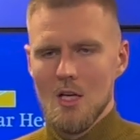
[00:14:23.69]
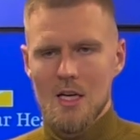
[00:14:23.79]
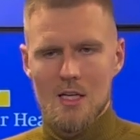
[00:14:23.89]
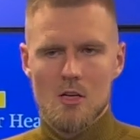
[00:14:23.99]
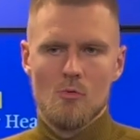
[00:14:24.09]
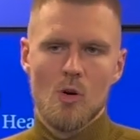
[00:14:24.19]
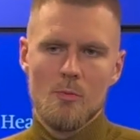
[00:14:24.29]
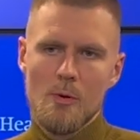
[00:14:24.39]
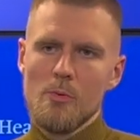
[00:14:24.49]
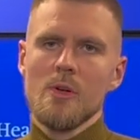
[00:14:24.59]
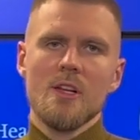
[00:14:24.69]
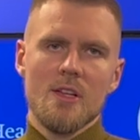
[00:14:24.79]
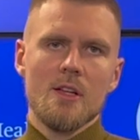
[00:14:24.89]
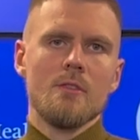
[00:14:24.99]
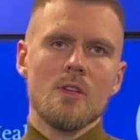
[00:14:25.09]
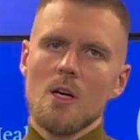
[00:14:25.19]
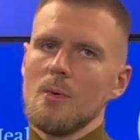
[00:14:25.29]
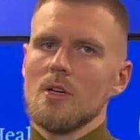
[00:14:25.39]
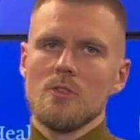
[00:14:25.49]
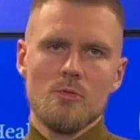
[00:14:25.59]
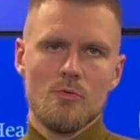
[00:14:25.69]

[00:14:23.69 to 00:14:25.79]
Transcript: I got a good warm-up in, and then come out